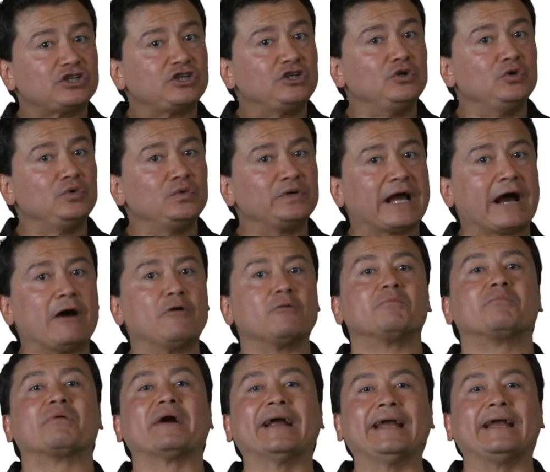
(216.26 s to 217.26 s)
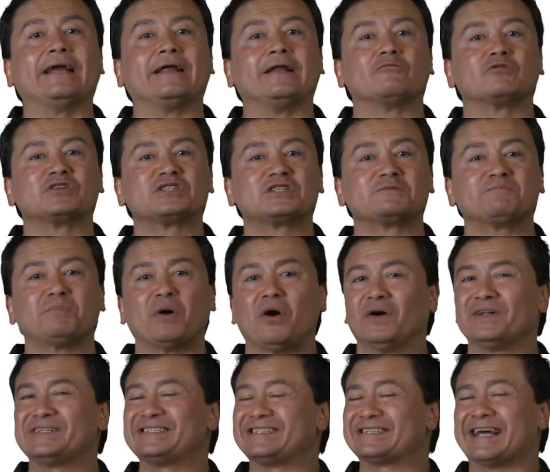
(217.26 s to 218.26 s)
tuned out brain
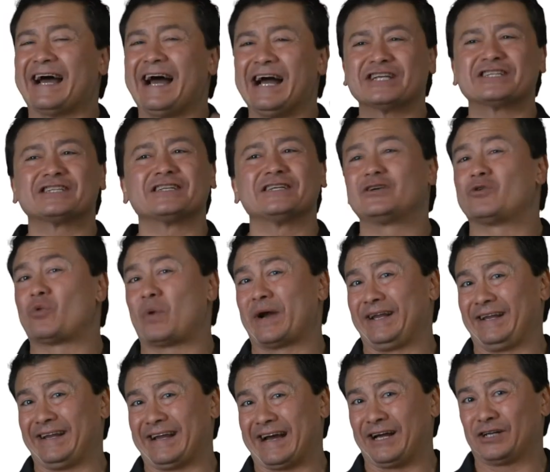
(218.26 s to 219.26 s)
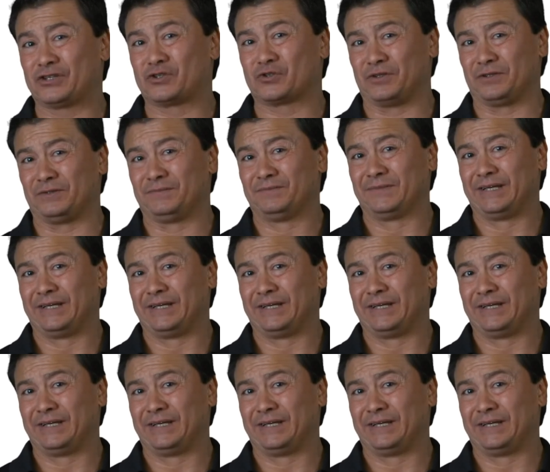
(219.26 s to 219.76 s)
response is actually quite natural